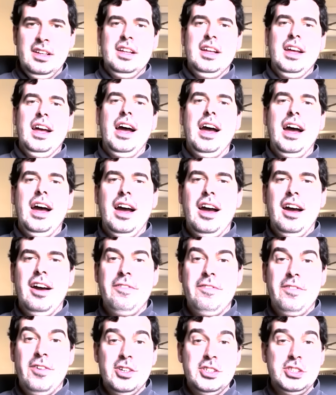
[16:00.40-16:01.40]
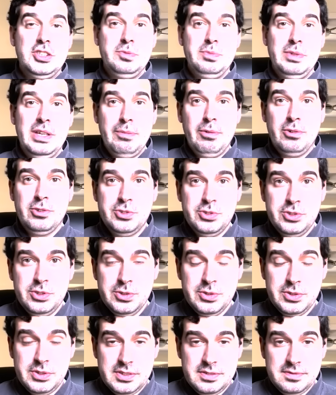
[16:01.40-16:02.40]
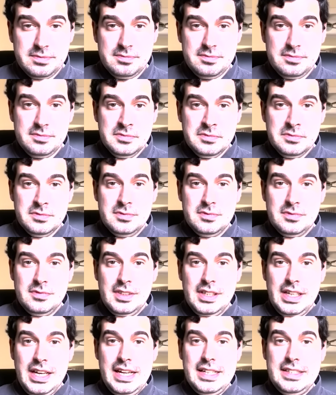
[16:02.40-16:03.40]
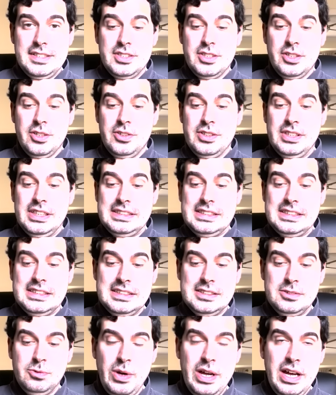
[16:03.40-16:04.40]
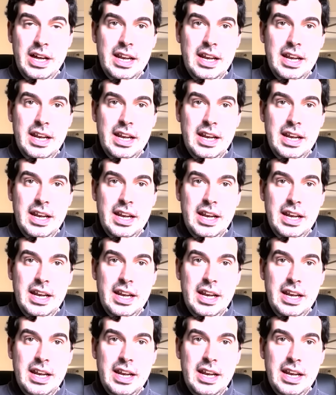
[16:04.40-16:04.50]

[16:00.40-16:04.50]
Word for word: uh, for us to be able to use. And so this is where